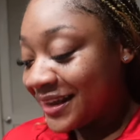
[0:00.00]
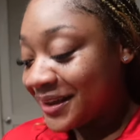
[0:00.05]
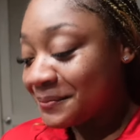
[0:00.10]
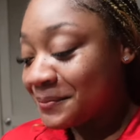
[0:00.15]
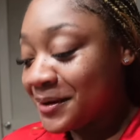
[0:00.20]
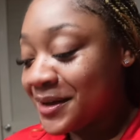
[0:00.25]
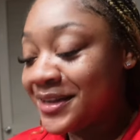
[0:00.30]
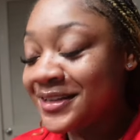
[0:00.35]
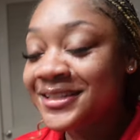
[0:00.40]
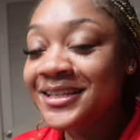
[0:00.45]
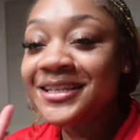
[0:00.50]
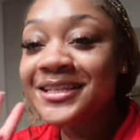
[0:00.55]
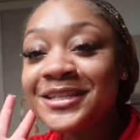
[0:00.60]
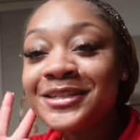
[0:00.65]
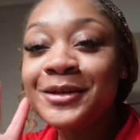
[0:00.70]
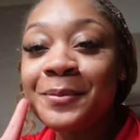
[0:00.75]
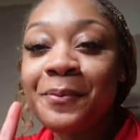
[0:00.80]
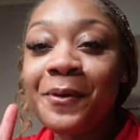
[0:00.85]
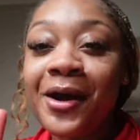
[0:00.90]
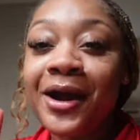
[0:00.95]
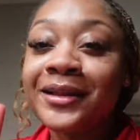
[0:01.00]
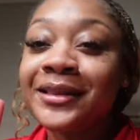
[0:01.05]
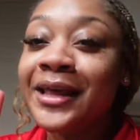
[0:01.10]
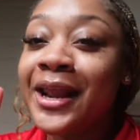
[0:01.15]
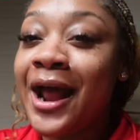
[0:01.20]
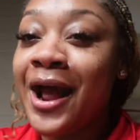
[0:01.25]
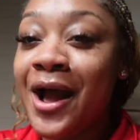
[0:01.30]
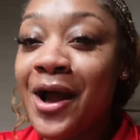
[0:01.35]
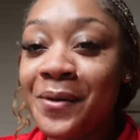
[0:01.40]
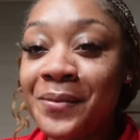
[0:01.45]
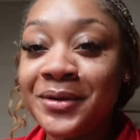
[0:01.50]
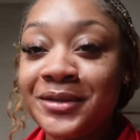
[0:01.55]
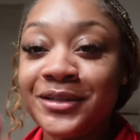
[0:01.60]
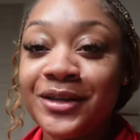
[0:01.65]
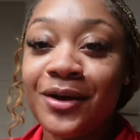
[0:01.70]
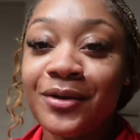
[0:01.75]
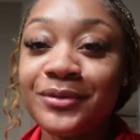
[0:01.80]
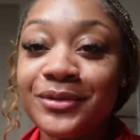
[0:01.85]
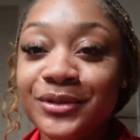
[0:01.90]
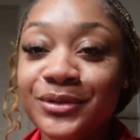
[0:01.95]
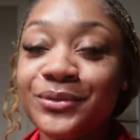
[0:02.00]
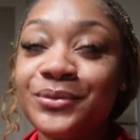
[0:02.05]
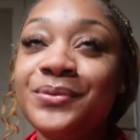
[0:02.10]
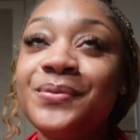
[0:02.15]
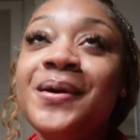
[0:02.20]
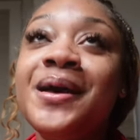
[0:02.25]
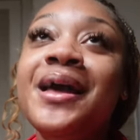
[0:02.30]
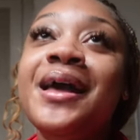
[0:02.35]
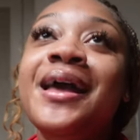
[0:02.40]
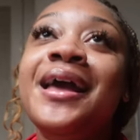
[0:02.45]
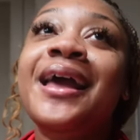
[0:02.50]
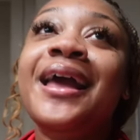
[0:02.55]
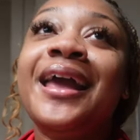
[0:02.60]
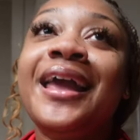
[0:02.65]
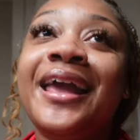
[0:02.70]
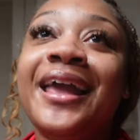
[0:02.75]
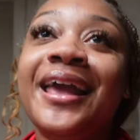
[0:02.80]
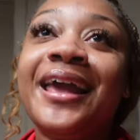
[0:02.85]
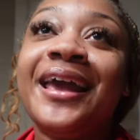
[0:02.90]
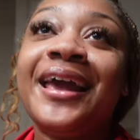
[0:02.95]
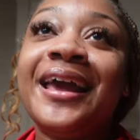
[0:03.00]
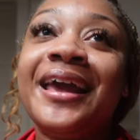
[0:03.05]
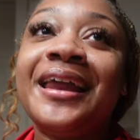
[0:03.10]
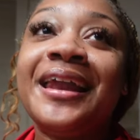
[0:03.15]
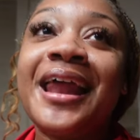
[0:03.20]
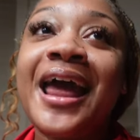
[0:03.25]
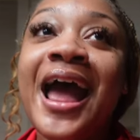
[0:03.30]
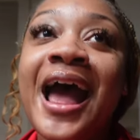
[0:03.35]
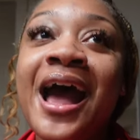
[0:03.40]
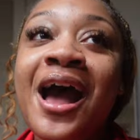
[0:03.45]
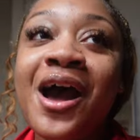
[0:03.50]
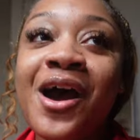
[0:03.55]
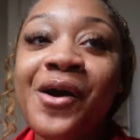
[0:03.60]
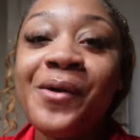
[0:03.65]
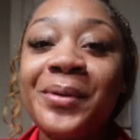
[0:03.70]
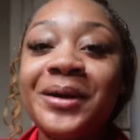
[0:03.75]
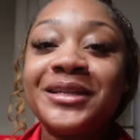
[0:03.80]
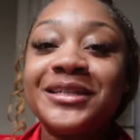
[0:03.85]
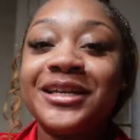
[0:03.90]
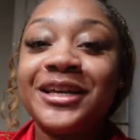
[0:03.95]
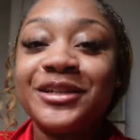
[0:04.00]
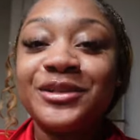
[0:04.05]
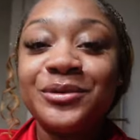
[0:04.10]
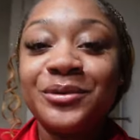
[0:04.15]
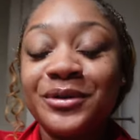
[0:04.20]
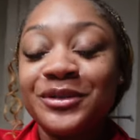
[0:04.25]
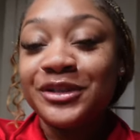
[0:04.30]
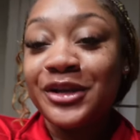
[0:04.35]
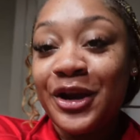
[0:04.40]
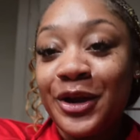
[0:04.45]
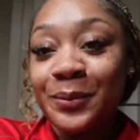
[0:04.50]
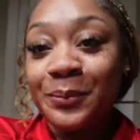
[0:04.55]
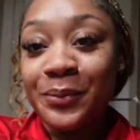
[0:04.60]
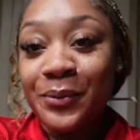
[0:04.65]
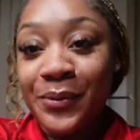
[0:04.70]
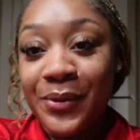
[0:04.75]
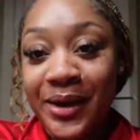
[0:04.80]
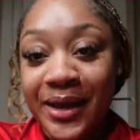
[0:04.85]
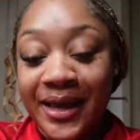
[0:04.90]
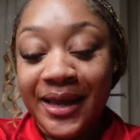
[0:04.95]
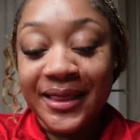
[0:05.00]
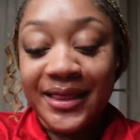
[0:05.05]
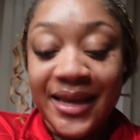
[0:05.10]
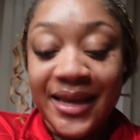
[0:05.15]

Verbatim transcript: because this is a park that I always go to, and I always get to a certain point and